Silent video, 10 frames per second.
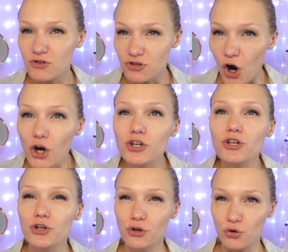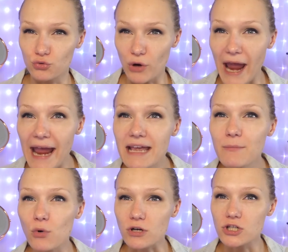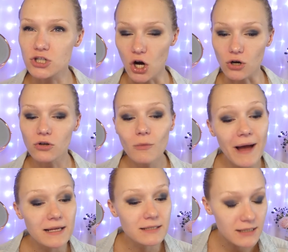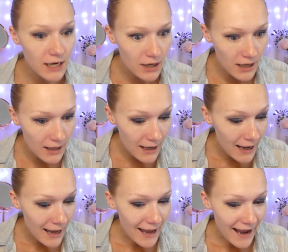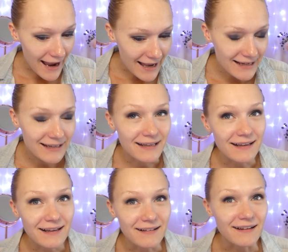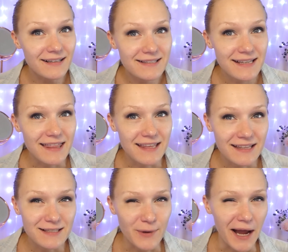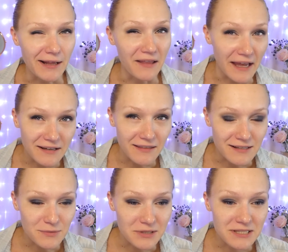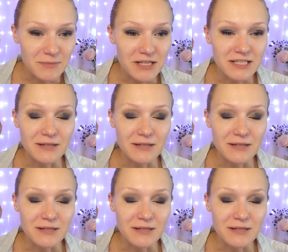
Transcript: dark gray, more charcoal mascara. And honestly, I think that's why I liked this one as much